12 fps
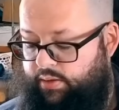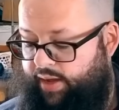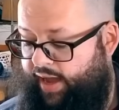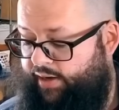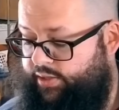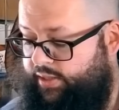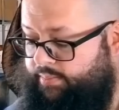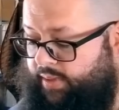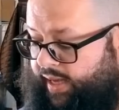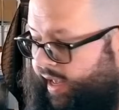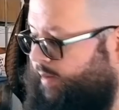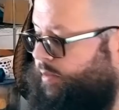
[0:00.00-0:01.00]
to actually
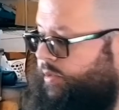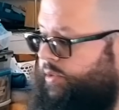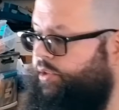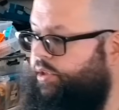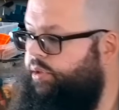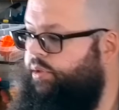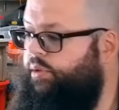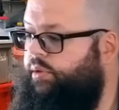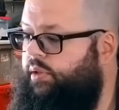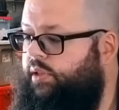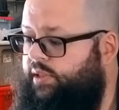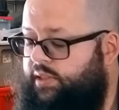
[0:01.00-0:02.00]
be able
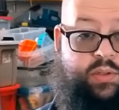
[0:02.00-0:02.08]
to,